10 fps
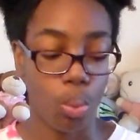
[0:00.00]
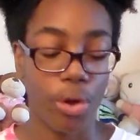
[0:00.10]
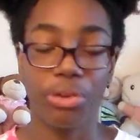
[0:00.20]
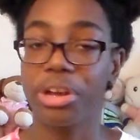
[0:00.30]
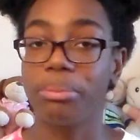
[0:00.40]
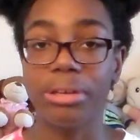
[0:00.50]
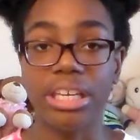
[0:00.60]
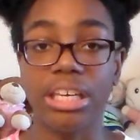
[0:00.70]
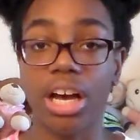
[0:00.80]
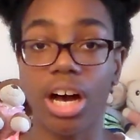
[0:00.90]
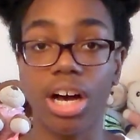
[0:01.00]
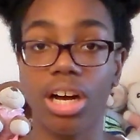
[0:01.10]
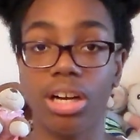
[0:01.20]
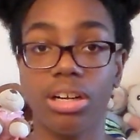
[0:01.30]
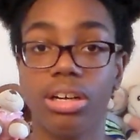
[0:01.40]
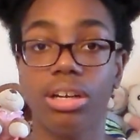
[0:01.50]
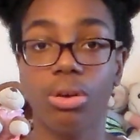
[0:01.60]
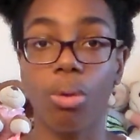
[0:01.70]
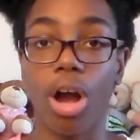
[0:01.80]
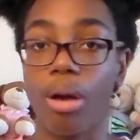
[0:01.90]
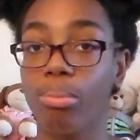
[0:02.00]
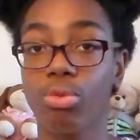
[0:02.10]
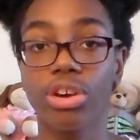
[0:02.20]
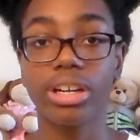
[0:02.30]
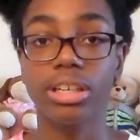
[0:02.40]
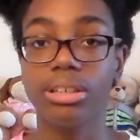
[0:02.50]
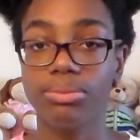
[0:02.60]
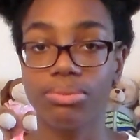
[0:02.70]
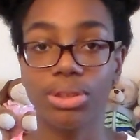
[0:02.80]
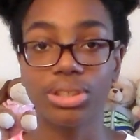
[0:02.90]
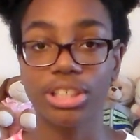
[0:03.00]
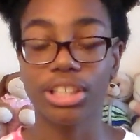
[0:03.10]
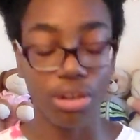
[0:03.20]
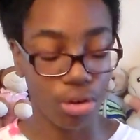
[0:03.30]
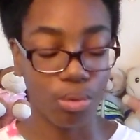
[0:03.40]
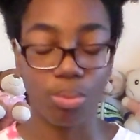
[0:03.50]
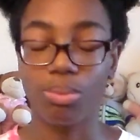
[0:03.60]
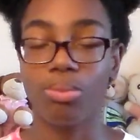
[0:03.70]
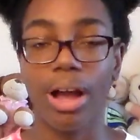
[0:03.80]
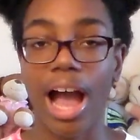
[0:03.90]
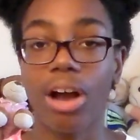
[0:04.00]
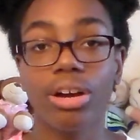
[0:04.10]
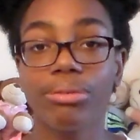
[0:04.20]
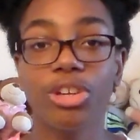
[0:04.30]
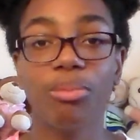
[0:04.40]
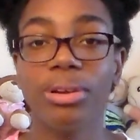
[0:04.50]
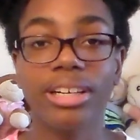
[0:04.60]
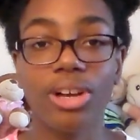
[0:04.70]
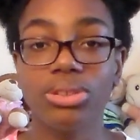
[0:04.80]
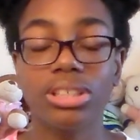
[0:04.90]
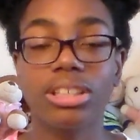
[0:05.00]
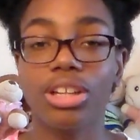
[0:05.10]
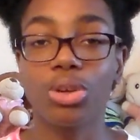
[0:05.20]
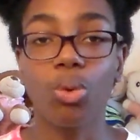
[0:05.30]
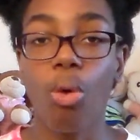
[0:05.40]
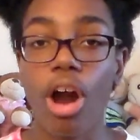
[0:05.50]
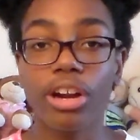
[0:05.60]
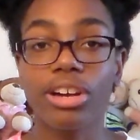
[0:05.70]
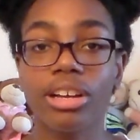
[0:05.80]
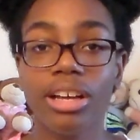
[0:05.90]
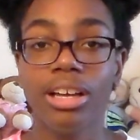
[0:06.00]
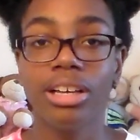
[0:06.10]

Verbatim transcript: whether it be a Brita filter or however you pronounce it, the little water